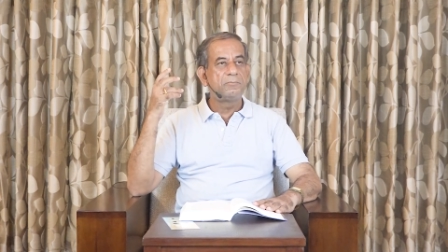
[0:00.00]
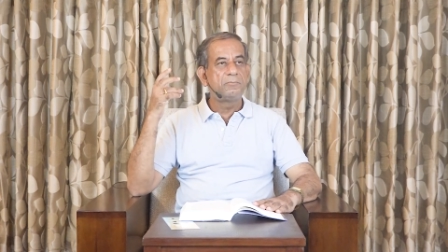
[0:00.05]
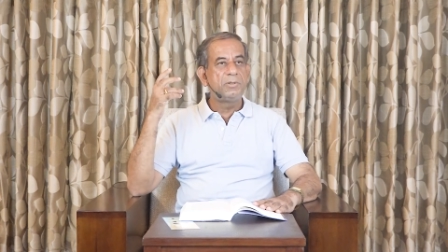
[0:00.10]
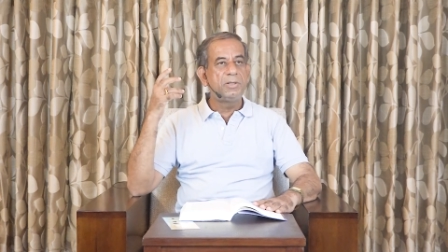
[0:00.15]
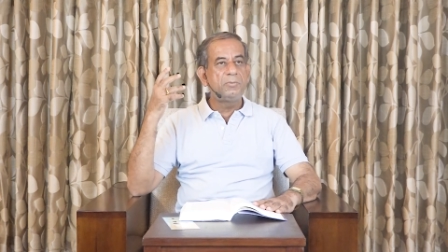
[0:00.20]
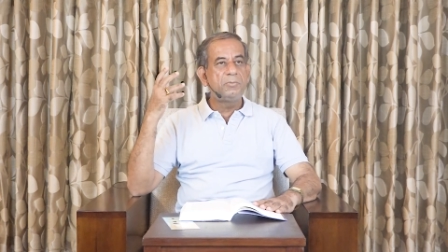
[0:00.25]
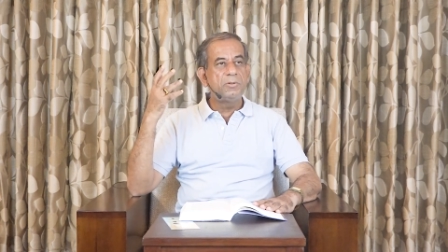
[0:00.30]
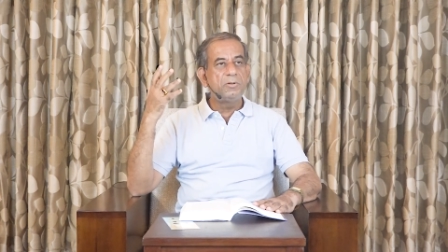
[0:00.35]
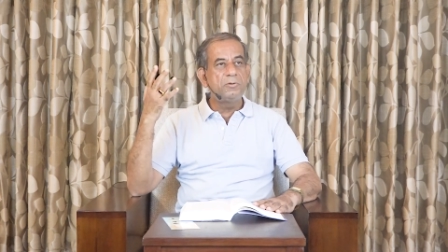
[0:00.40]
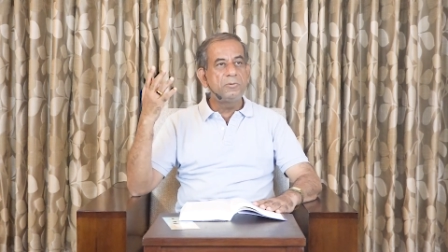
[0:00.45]

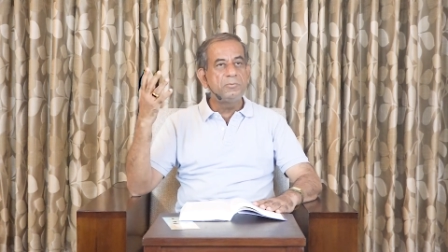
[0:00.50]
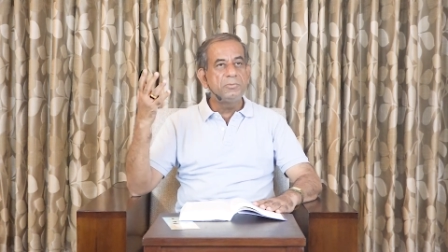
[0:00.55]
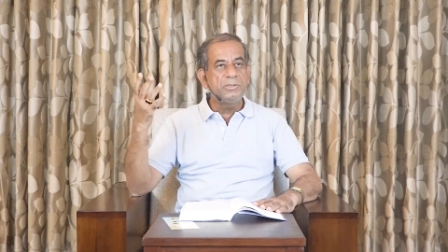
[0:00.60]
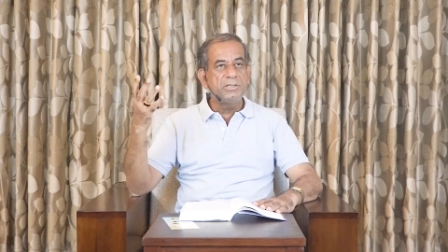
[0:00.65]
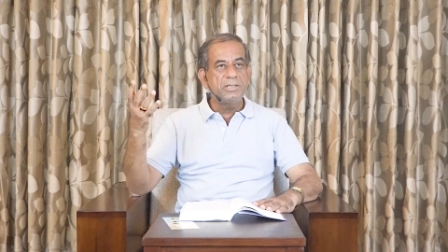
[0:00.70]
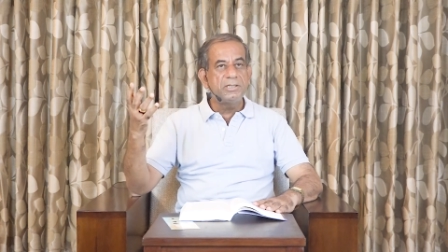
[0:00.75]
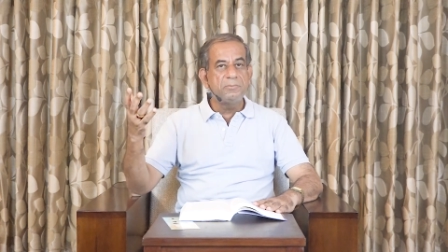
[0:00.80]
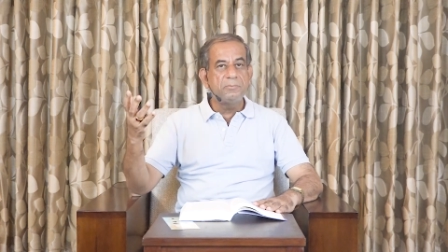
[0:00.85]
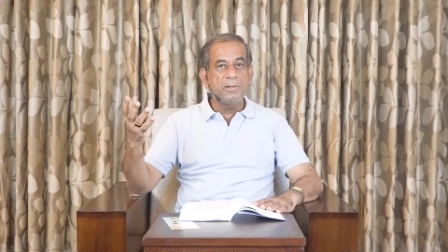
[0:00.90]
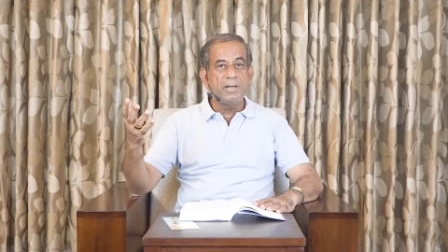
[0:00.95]
people whom
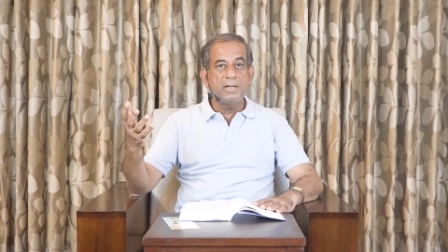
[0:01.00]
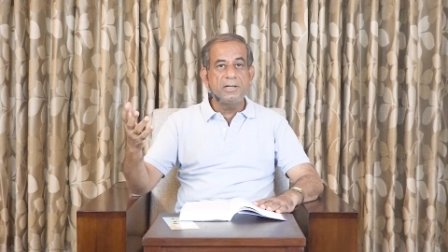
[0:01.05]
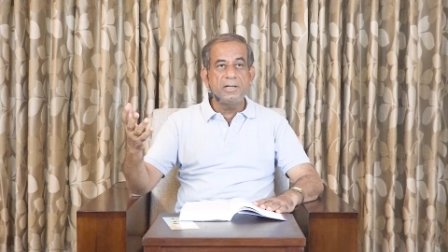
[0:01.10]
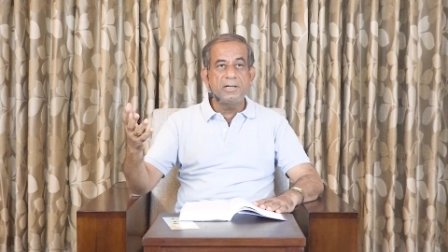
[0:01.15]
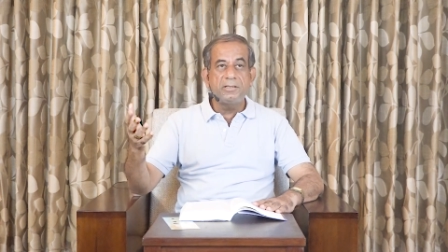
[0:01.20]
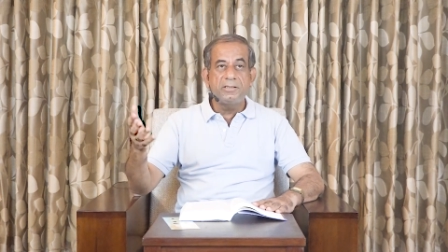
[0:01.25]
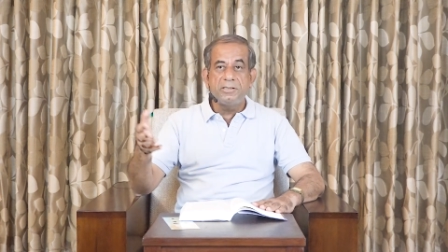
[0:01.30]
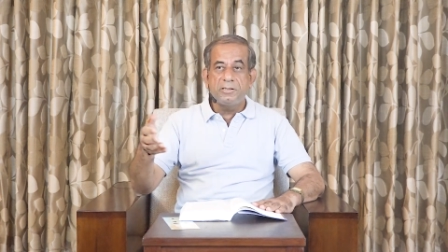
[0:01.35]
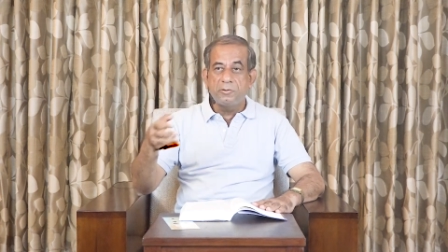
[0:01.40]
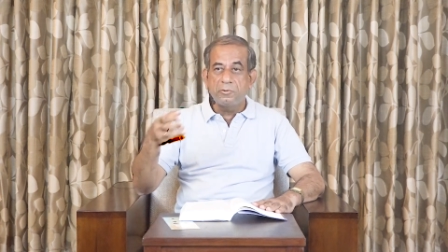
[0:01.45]
she has
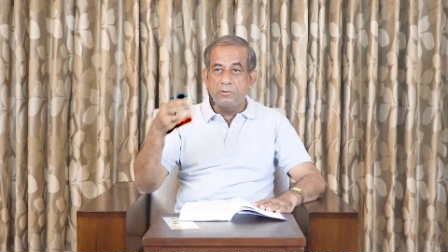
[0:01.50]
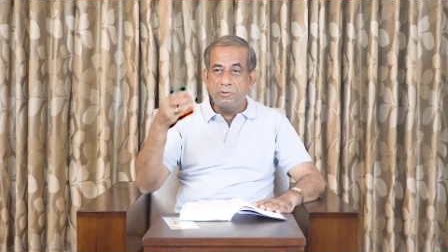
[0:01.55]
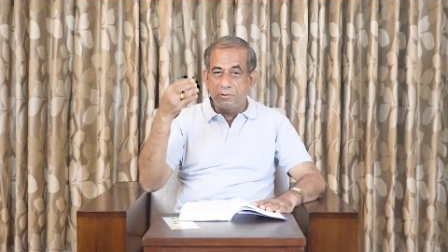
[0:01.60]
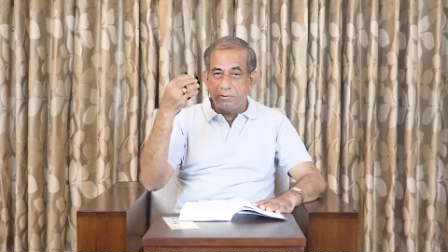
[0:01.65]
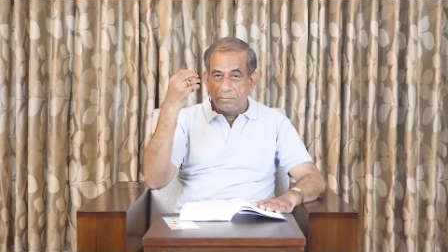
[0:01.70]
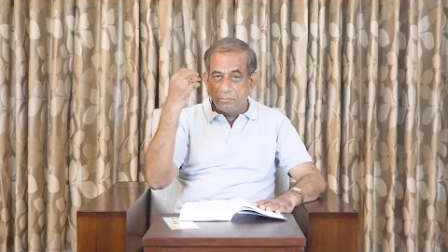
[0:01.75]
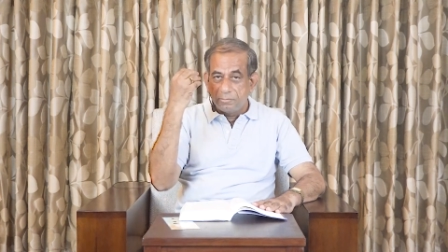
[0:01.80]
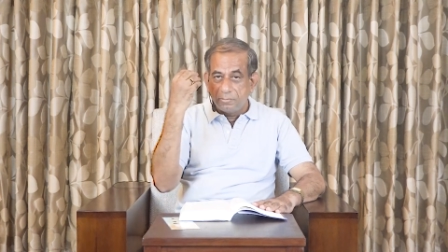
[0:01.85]
met, and she could